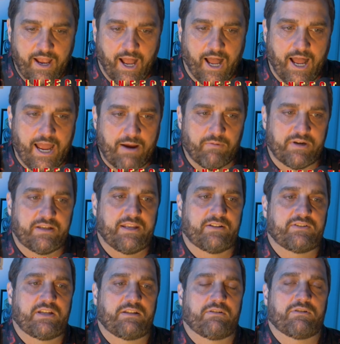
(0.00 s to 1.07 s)
I want to
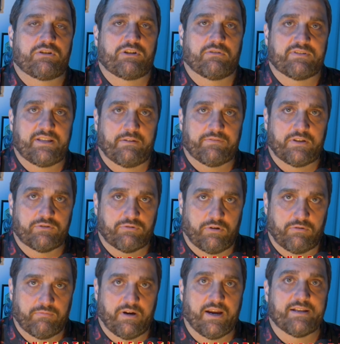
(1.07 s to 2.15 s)
continue to show
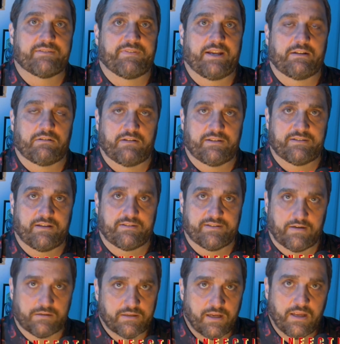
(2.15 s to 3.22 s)
self-control whereas vinyl is
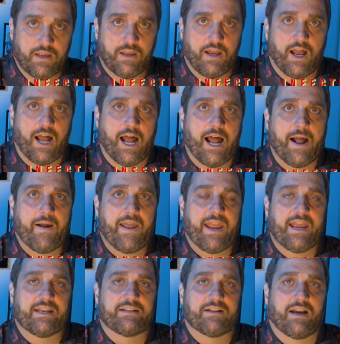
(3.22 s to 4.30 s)
concerned.
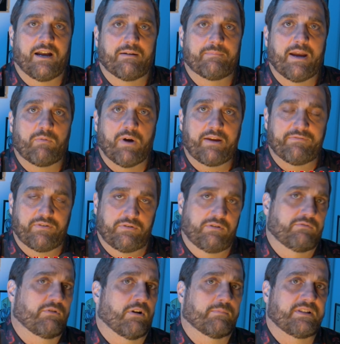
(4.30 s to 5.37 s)
And my wife, who
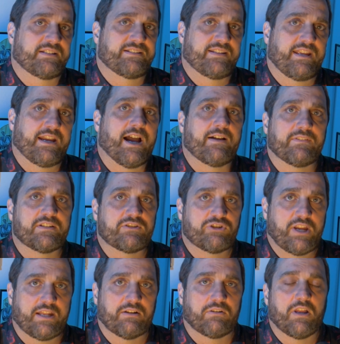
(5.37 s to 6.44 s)
you normally see on this
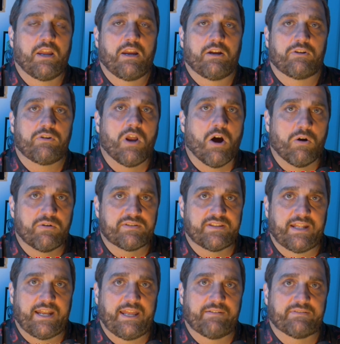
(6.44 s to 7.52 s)
channel, knows
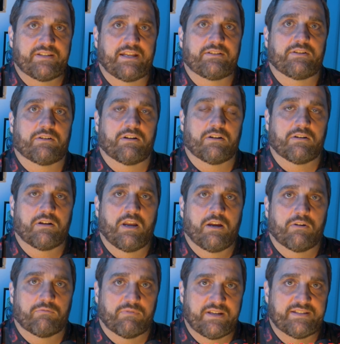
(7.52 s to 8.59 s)
that I have said to her
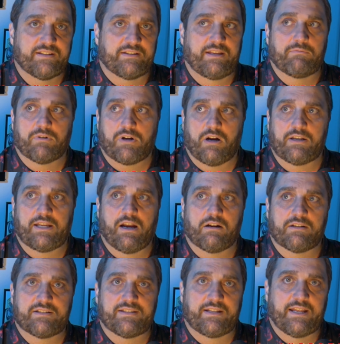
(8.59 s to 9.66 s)
recently regarding
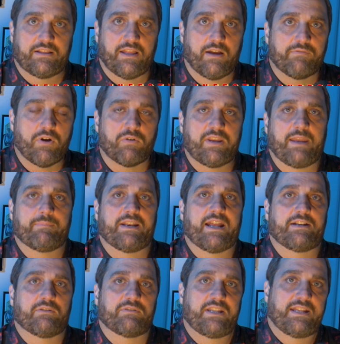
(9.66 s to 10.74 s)
artists that I love, okay, but I
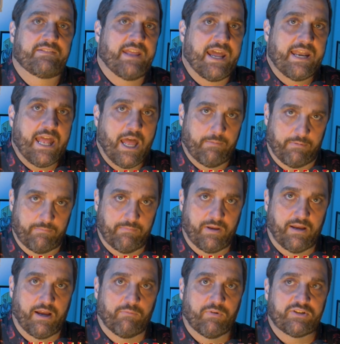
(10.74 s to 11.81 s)
don't need that album,
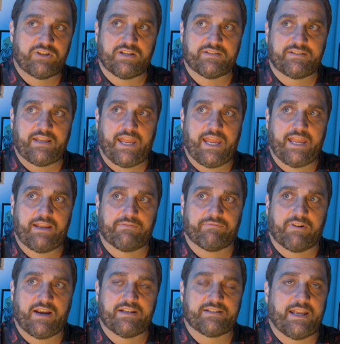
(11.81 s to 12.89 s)
which is a
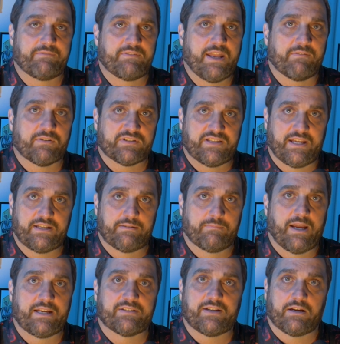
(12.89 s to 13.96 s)
phrase I've never said in
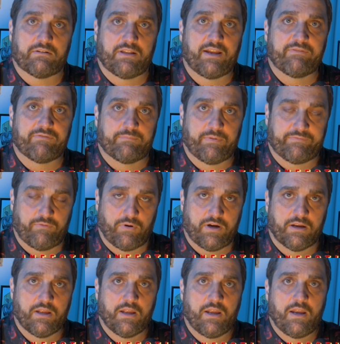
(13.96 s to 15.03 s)
my entire life
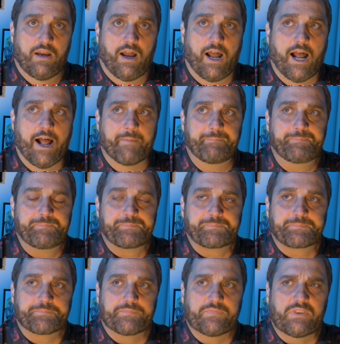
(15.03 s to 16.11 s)
before.
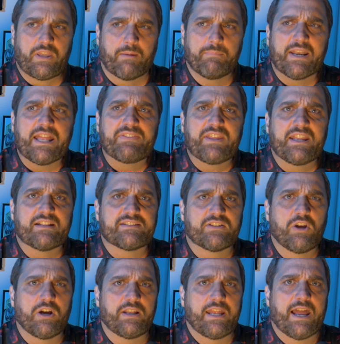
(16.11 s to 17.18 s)
But I think it's
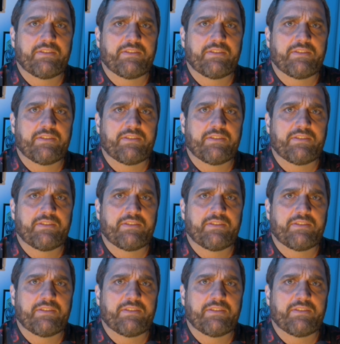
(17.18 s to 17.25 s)
good.